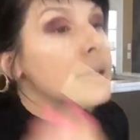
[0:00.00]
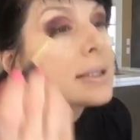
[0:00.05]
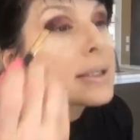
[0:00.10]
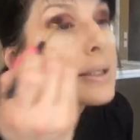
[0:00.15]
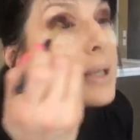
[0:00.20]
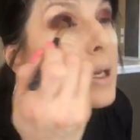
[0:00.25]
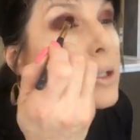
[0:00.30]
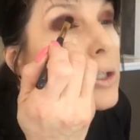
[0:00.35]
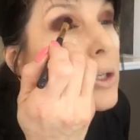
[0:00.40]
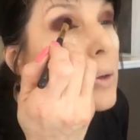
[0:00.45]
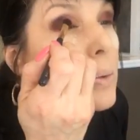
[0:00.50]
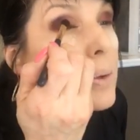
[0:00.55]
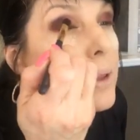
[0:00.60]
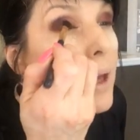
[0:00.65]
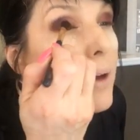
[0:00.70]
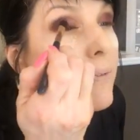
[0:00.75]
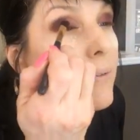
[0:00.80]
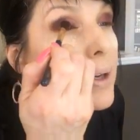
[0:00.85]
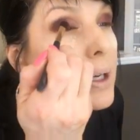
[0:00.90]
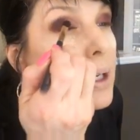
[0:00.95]
in the center with
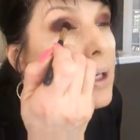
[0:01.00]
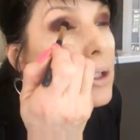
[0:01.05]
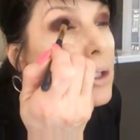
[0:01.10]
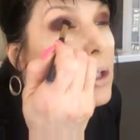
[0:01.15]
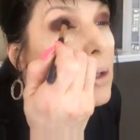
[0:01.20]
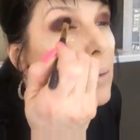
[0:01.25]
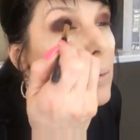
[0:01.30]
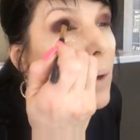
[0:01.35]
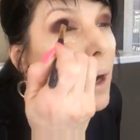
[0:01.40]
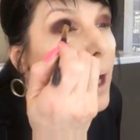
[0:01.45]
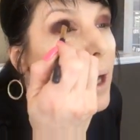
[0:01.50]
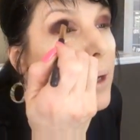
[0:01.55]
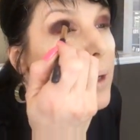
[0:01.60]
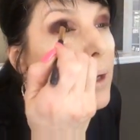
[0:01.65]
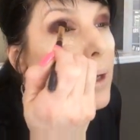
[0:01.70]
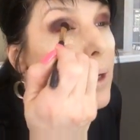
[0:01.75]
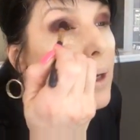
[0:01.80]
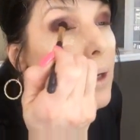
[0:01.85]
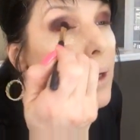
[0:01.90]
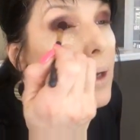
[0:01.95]
that Venetian red.